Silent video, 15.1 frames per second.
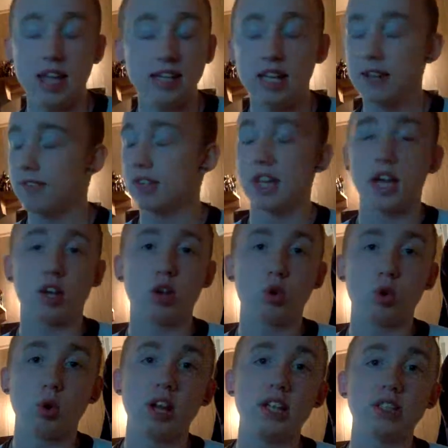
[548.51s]
even that
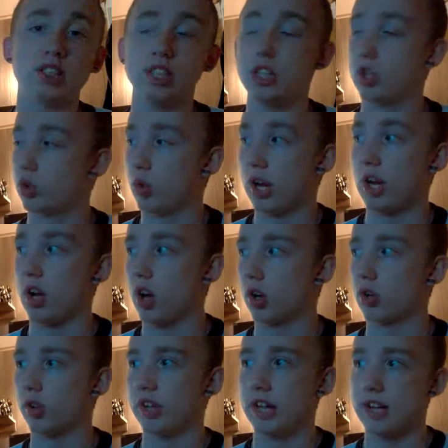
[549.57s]
crazy great
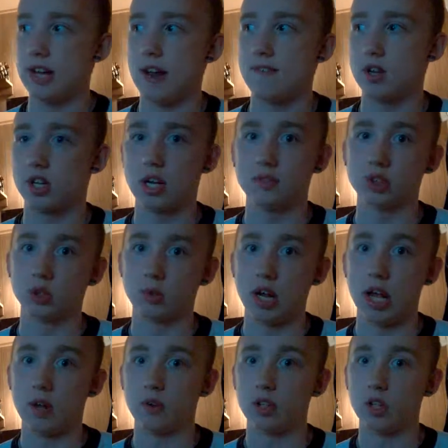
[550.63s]
uncle that never comes
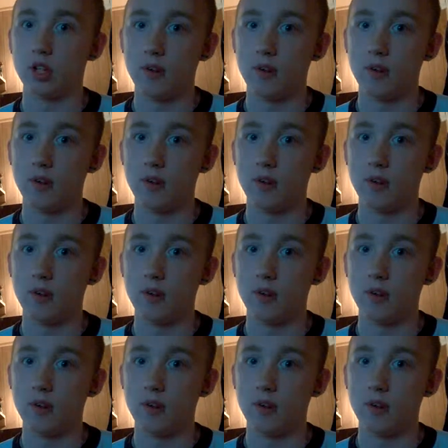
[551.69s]
around.